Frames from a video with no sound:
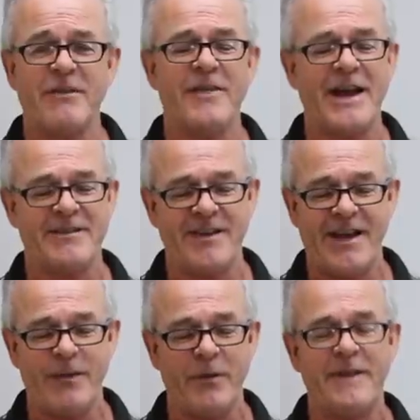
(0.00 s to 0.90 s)
of that
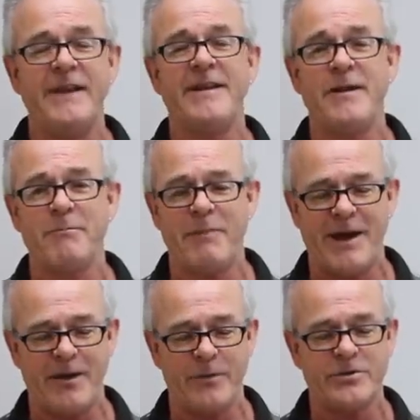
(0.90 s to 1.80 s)
day when they didn't
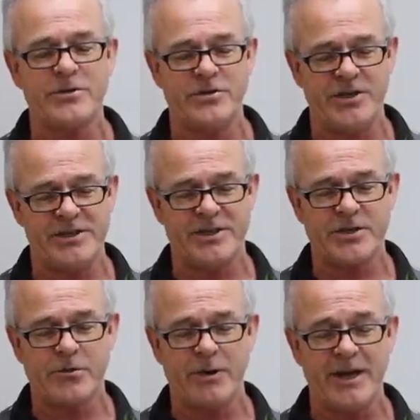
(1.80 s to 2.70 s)
bow to
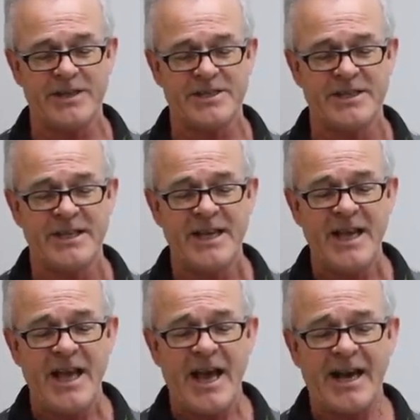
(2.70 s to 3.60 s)
Jesus Christ.
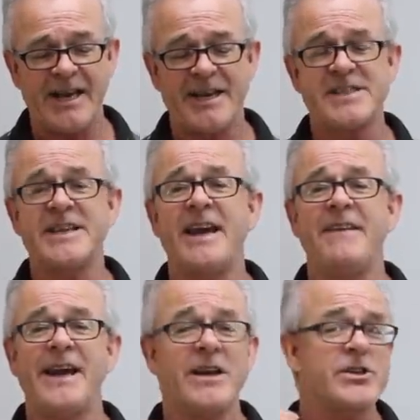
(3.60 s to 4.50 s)
And it is
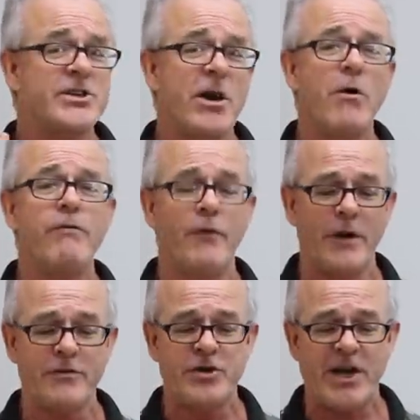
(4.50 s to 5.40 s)
said they are so
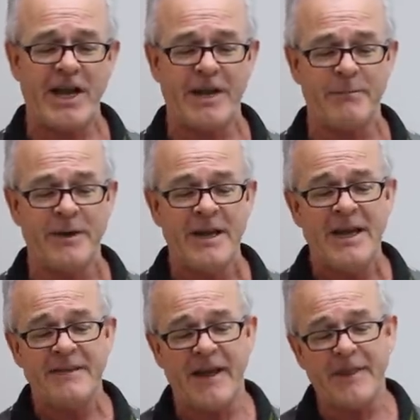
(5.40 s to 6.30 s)
full of shame
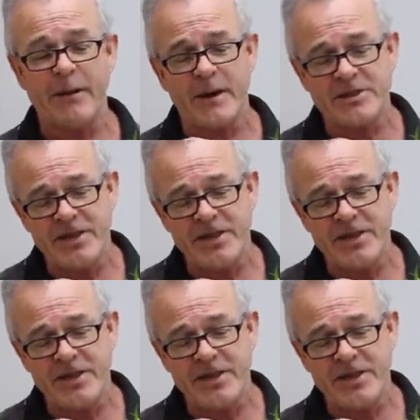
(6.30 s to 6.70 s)
that there are